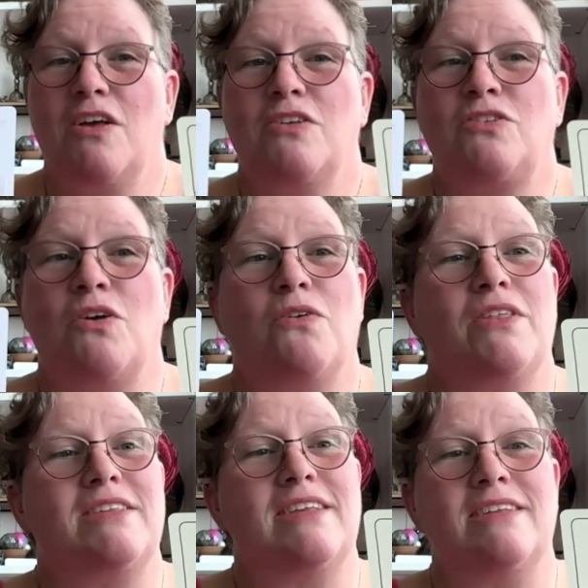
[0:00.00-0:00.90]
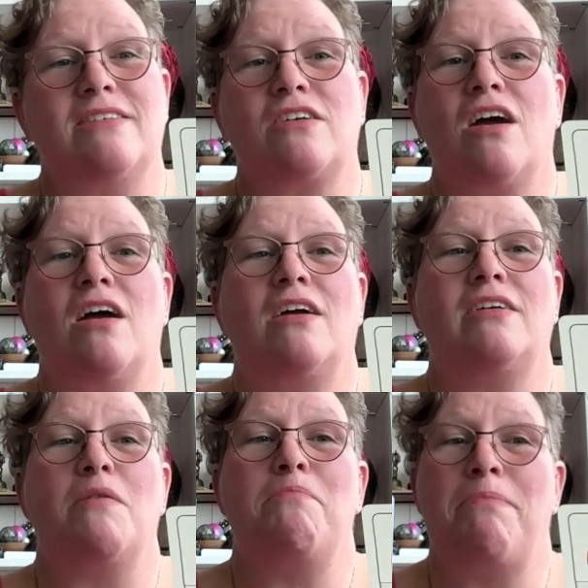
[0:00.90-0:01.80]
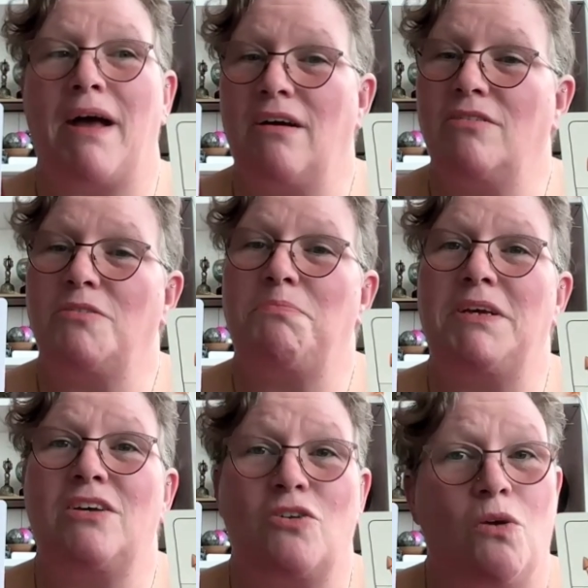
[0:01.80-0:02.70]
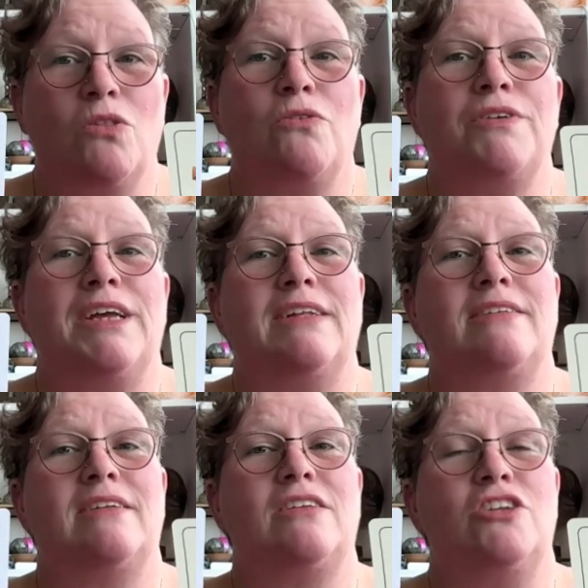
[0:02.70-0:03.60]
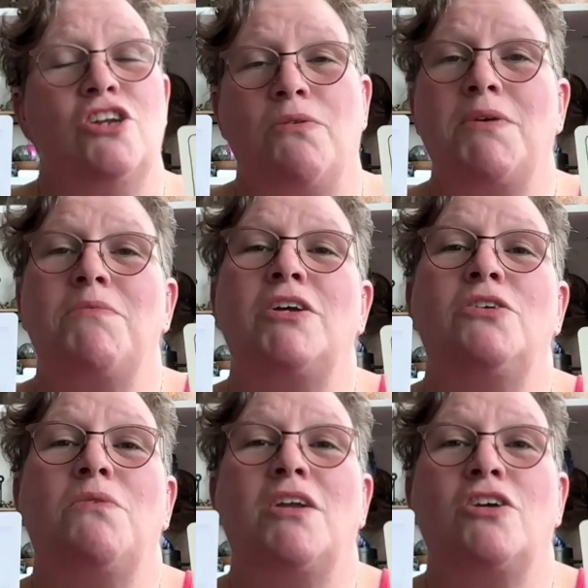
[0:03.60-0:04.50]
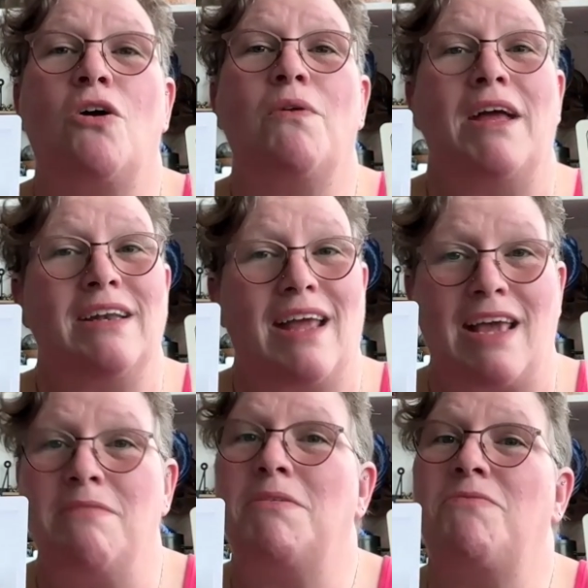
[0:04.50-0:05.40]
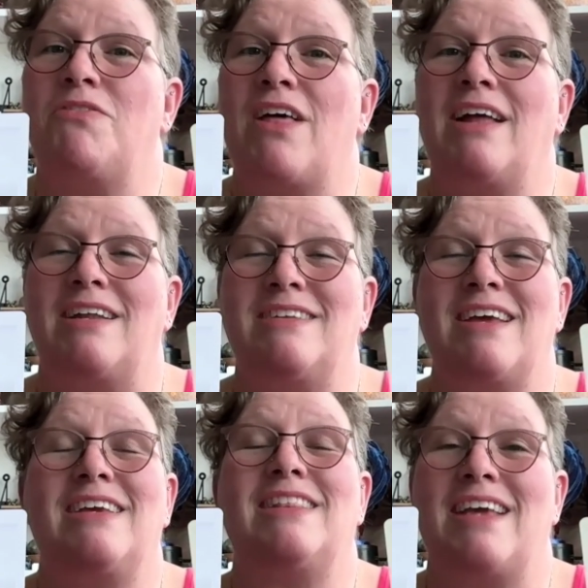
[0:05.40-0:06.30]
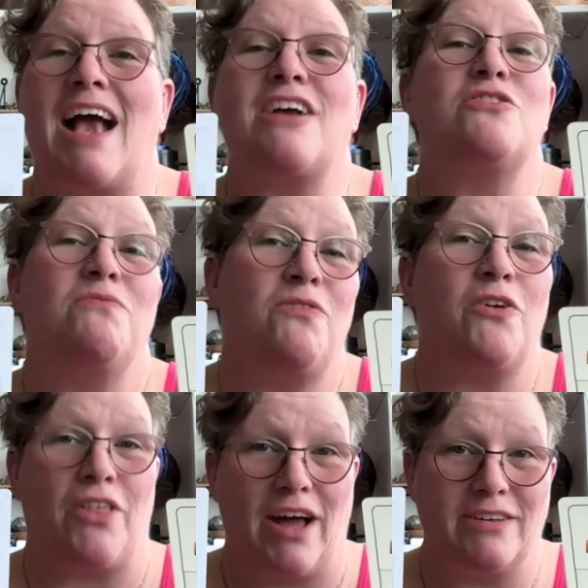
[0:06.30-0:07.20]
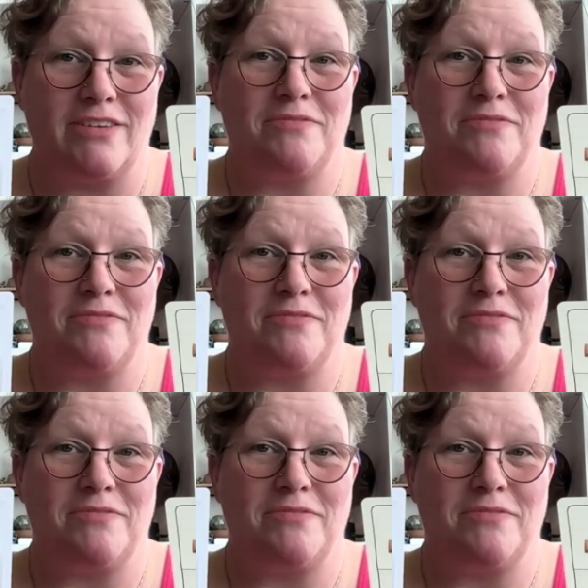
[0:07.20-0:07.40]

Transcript: So this is a card about being goal-oriented, knowing where you want to go and aiming for that and taking the action for that.